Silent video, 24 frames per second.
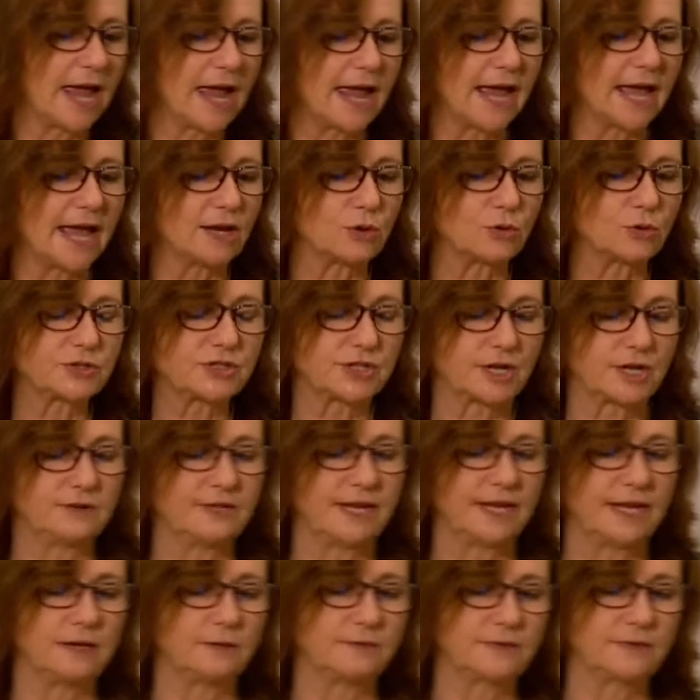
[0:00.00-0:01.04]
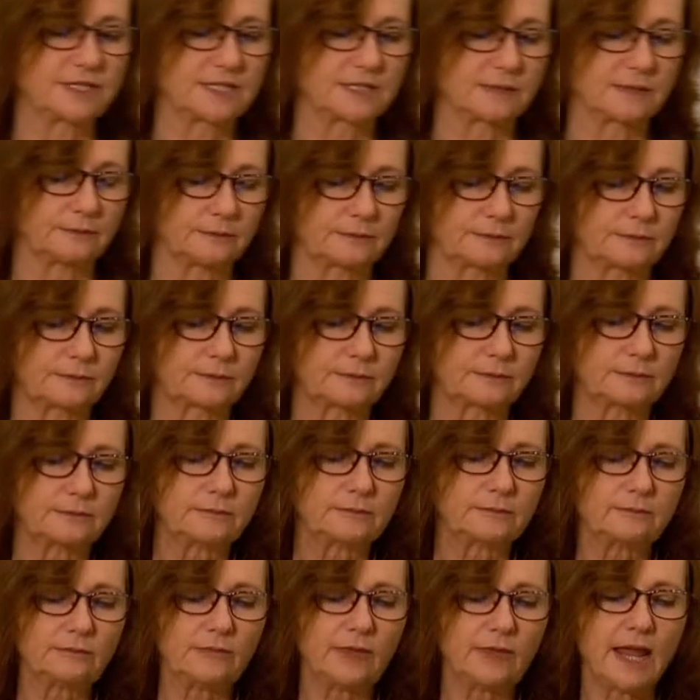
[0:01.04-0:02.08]
It also gives
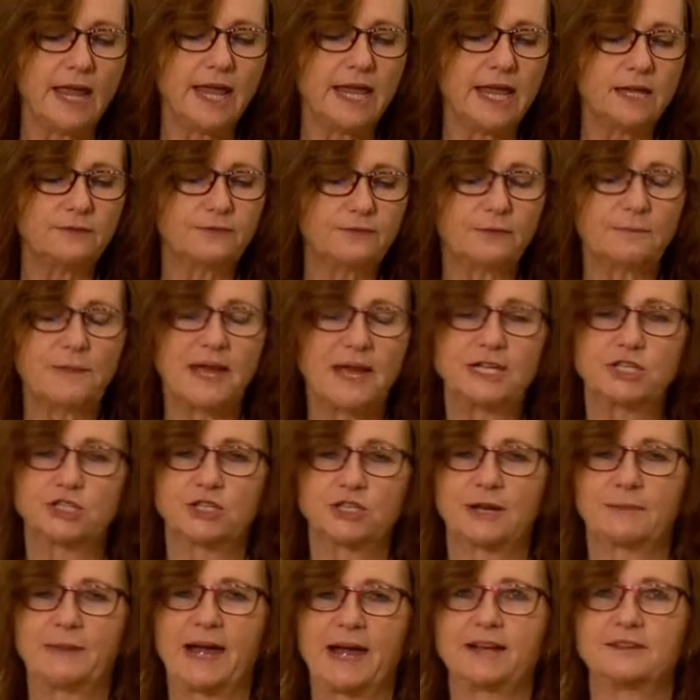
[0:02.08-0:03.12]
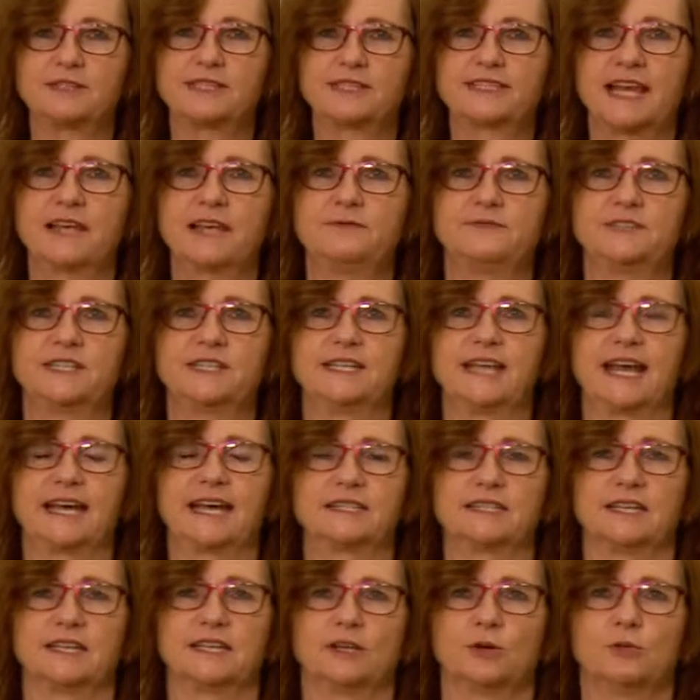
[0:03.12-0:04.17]
information about safety
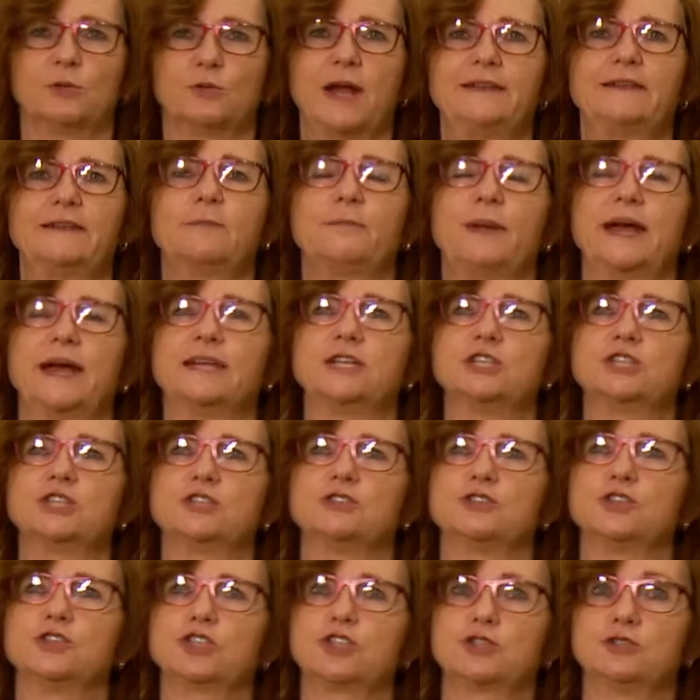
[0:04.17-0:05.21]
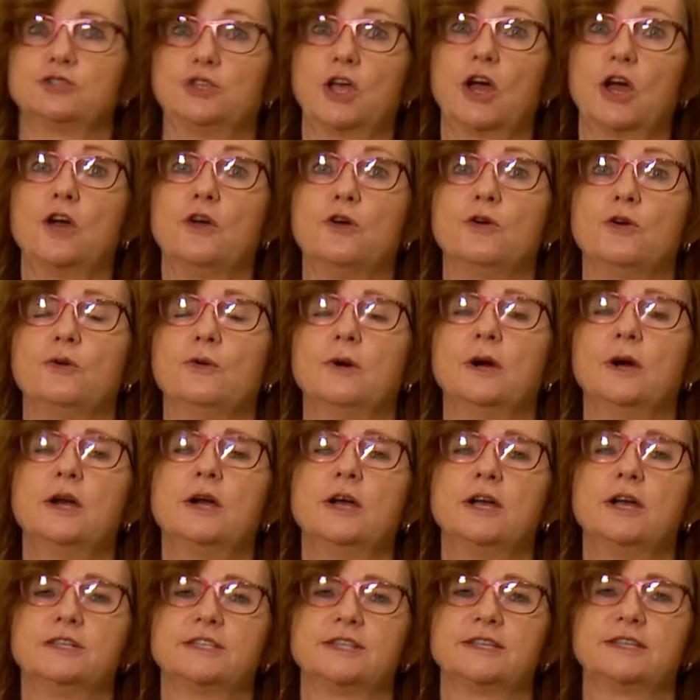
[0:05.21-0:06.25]
netting, when the patient should go
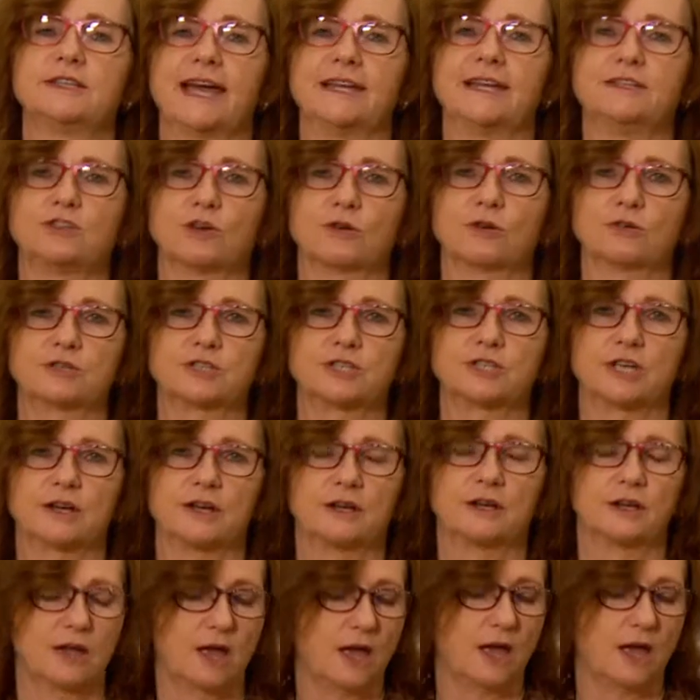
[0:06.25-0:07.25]
to their doctor